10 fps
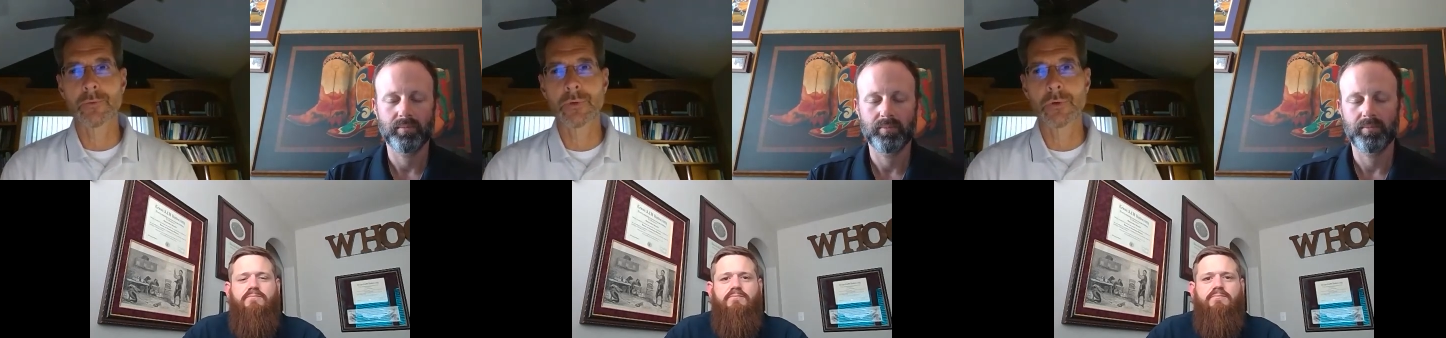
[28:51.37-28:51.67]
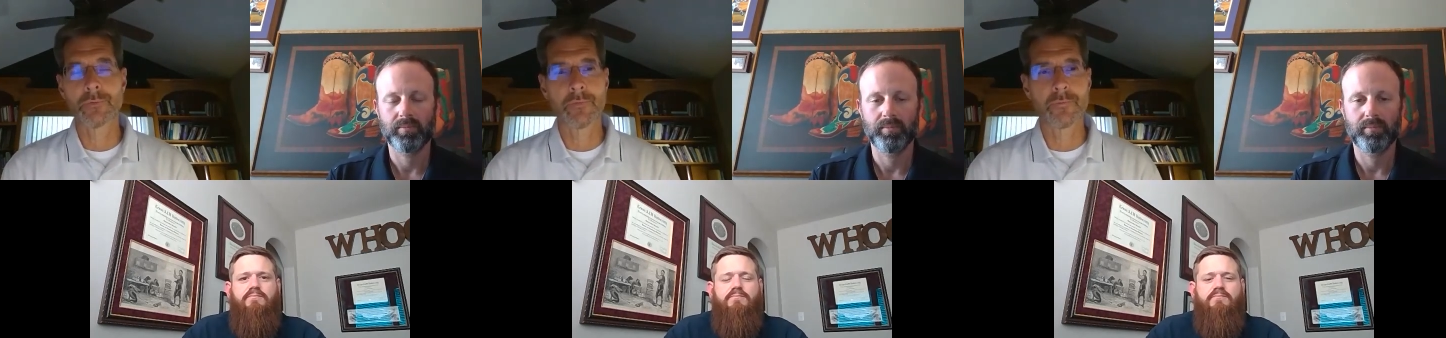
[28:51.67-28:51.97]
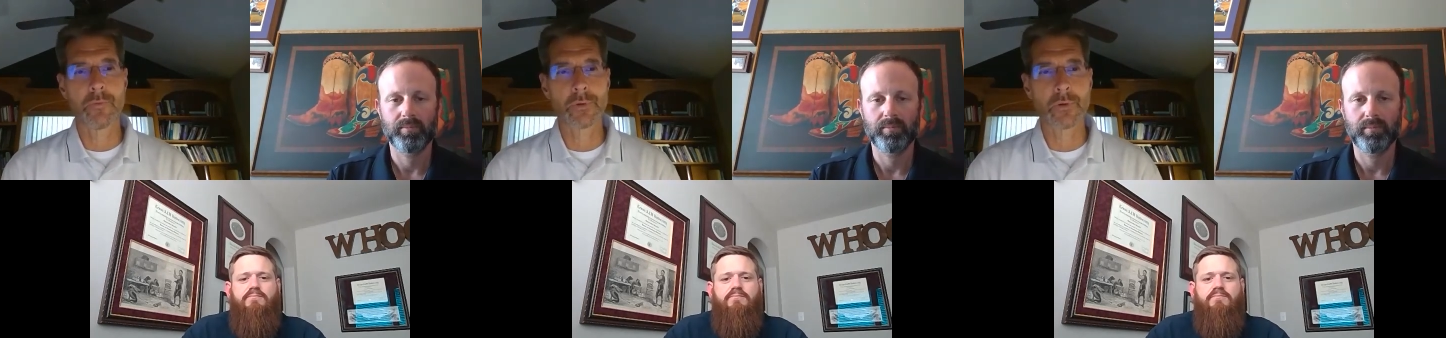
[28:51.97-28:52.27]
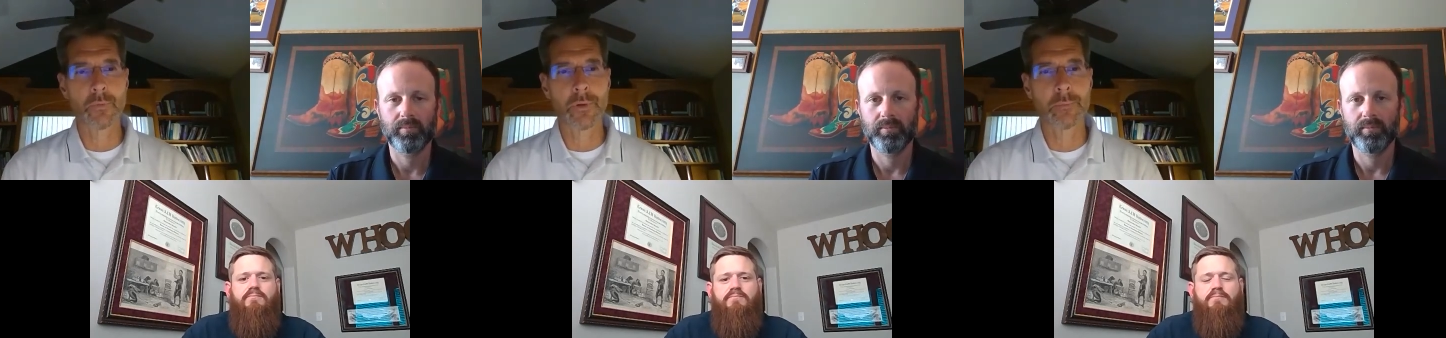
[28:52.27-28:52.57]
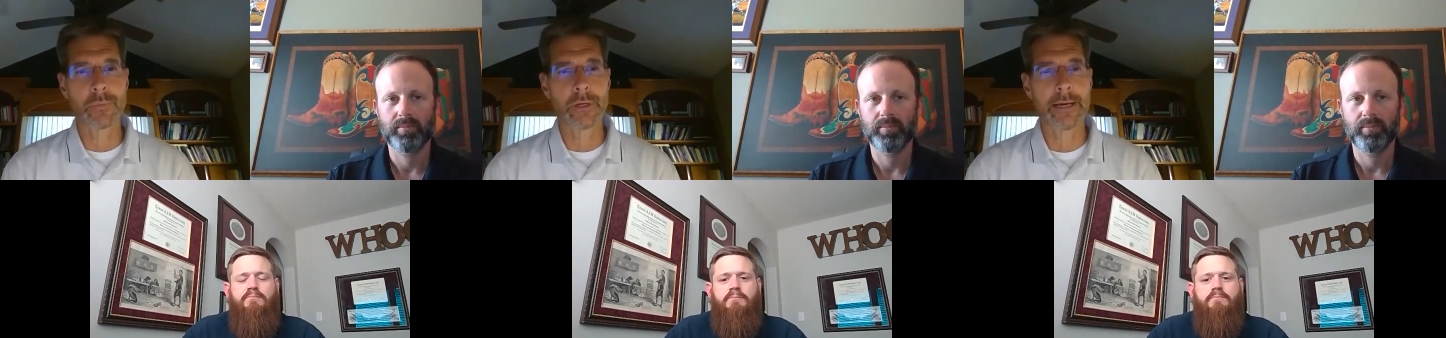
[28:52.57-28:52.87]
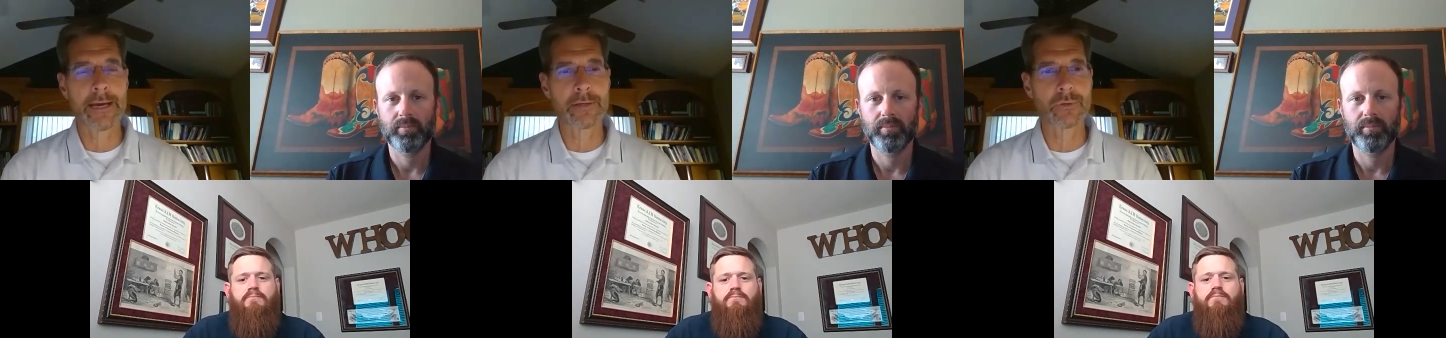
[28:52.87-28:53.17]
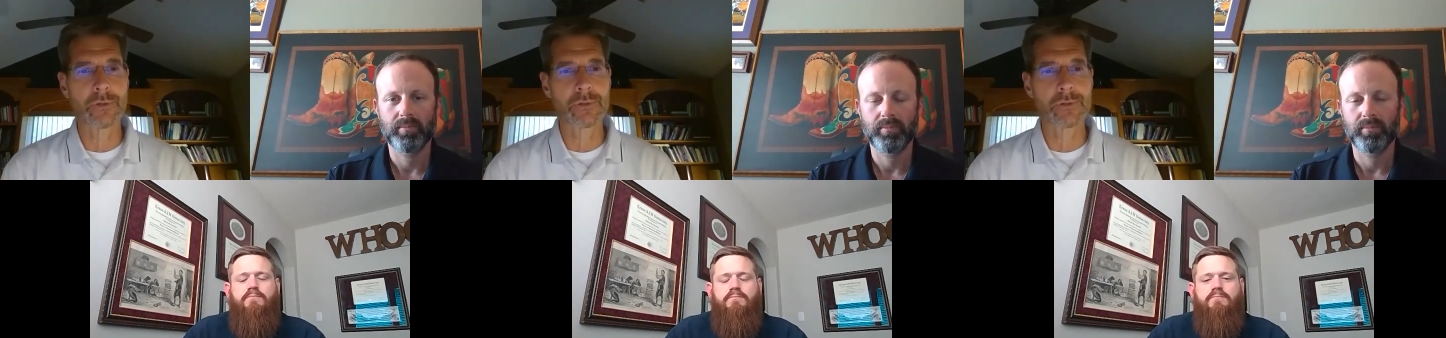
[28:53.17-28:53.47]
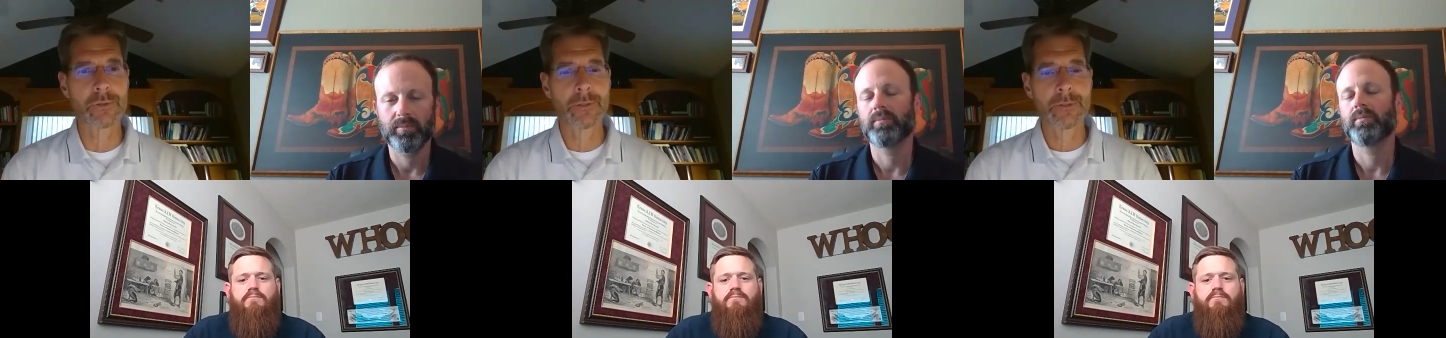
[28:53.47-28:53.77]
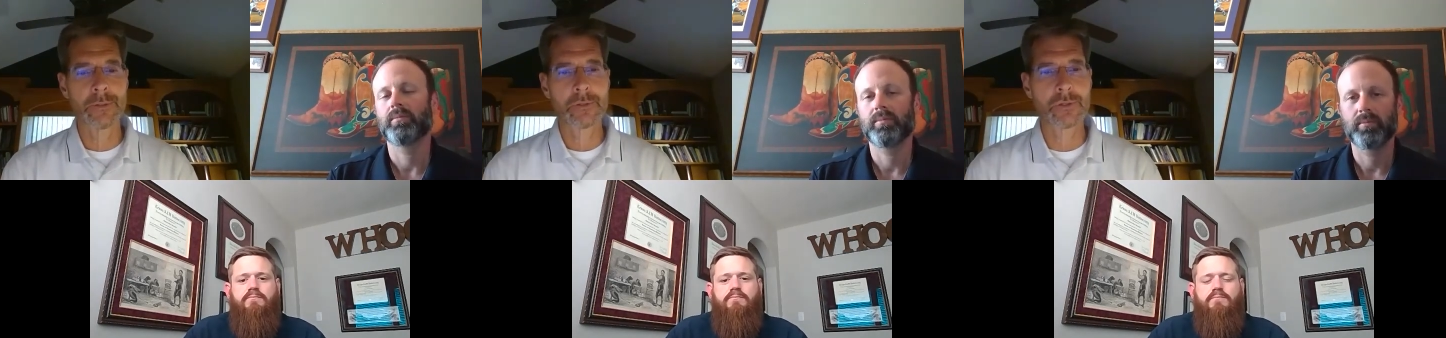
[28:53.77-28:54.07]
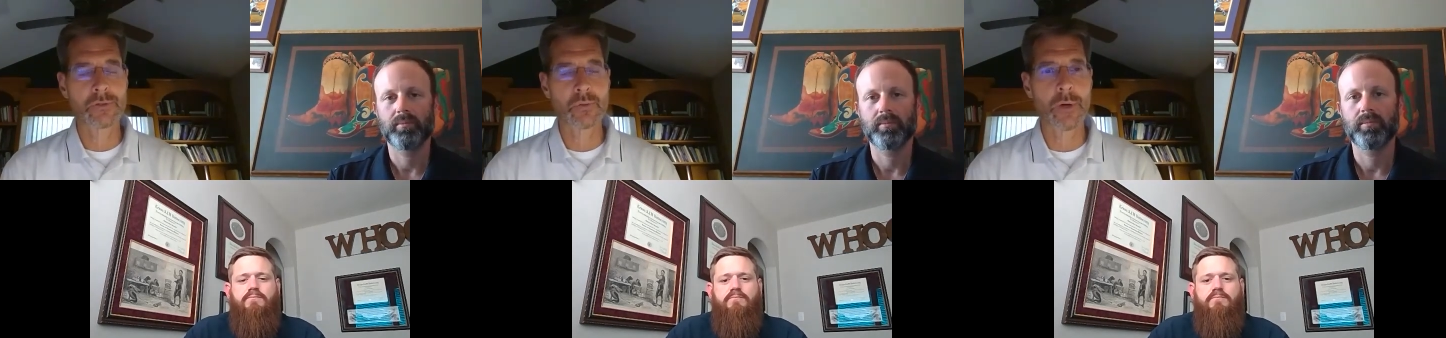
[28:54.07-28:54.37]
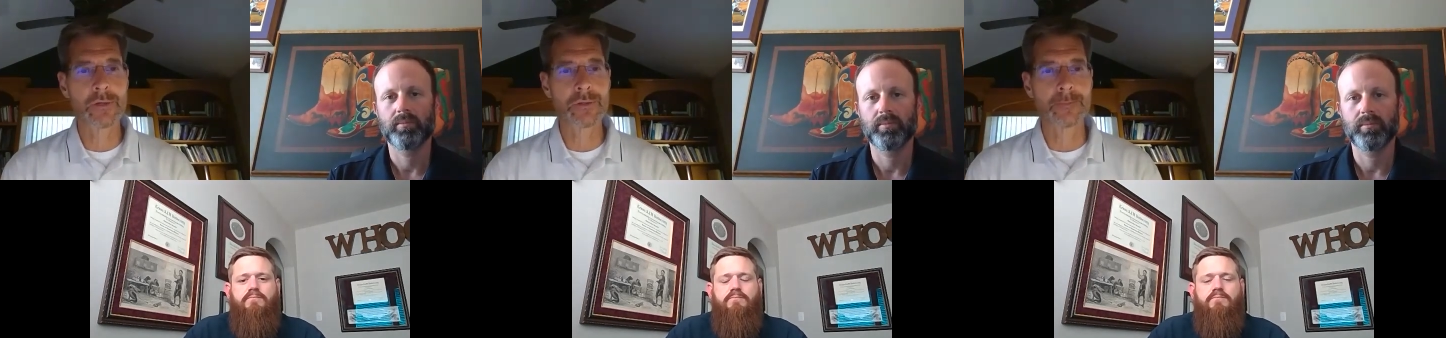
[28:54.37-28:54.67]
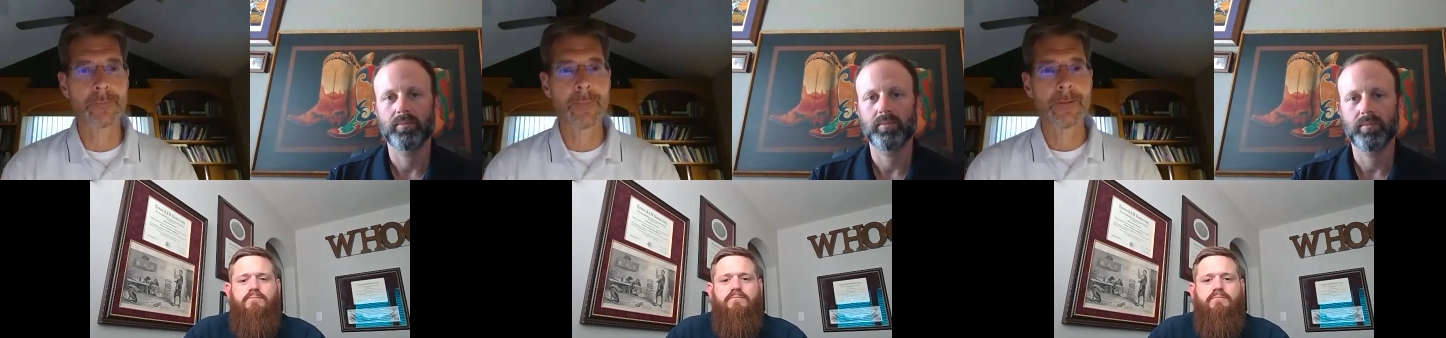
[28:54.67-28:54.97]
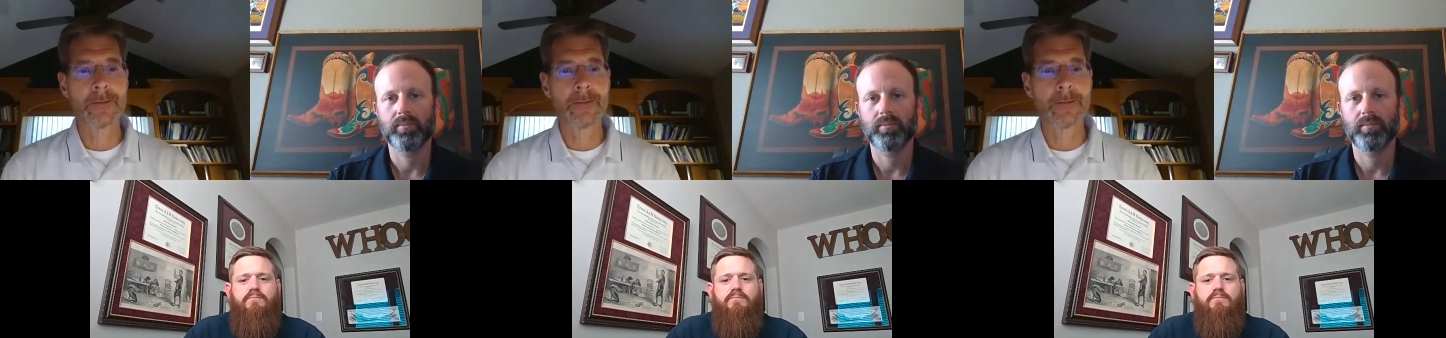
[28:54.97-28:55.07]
Speaker 1: you know for it to really be a hazardous situation